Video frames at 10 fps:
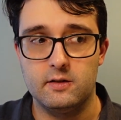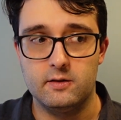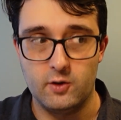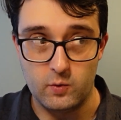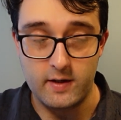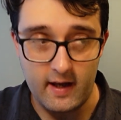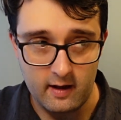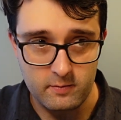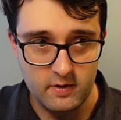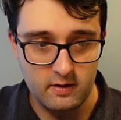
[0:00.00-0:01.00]
2
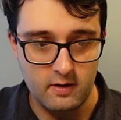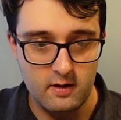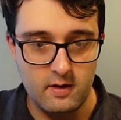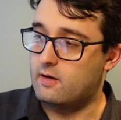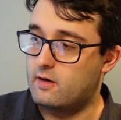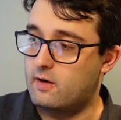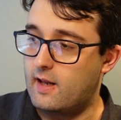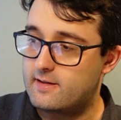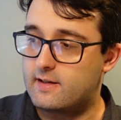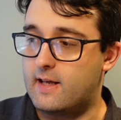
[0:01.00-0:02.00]
games.
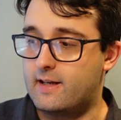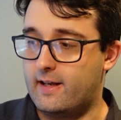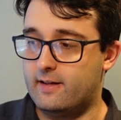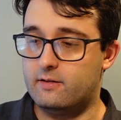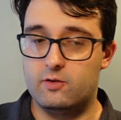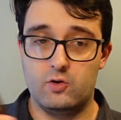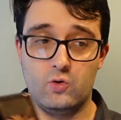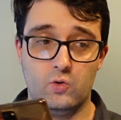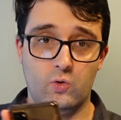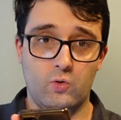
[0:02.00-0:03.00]
Let's get
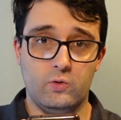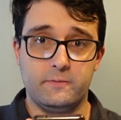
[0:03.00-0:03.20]
into